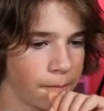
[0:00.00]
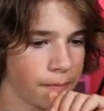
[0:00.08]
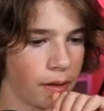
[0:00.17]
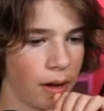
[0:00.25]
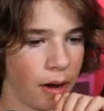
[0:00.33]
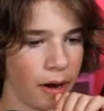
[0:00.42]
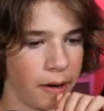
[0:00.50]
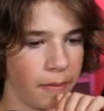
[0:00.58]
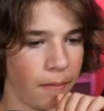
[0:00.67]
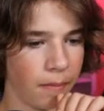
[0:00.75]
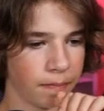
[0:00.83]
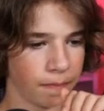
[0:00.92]
Alright.
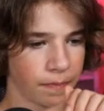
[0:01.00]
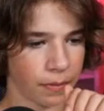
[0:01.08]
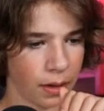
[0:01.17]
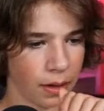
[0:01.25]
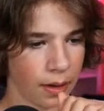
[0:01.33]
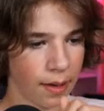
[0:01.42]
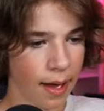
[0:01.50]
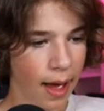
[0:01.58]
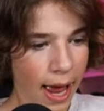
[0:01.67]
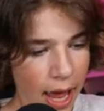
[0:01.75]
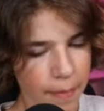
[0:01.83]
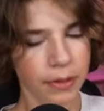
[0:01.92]

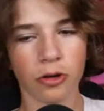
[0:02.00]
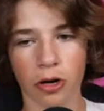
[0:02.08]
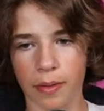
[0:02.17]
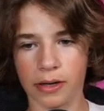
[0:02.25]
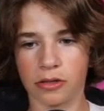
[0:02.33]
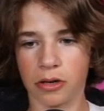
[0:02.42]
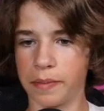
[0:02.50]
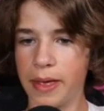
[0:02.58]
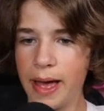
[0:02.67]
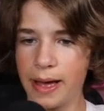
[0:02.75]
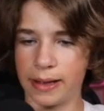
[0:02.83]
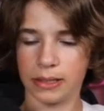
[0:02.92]
I am enjoying my stream.
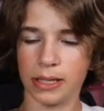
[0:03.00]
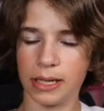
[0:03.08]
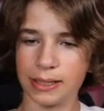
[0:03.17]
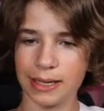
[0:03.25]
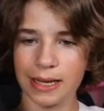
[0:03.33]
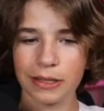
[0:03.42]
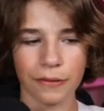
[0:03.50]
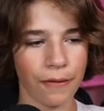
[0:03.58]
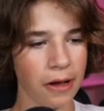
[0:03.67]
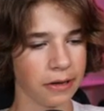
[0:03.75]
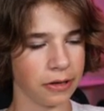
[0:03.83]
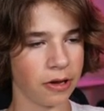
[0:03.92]
Yeah, it's it's it's
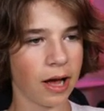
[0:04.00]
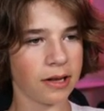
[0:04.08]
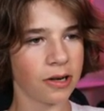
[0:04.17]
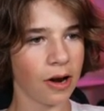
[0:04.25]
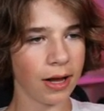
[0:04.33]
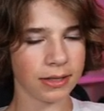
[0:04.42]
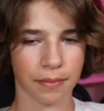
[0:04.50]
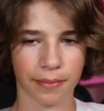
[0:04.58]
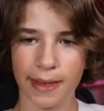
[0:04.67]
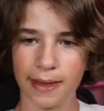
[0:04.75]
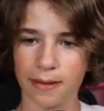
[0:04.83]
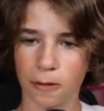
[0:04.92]
fun. You guys are awesome.
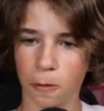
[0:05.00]
Thank you.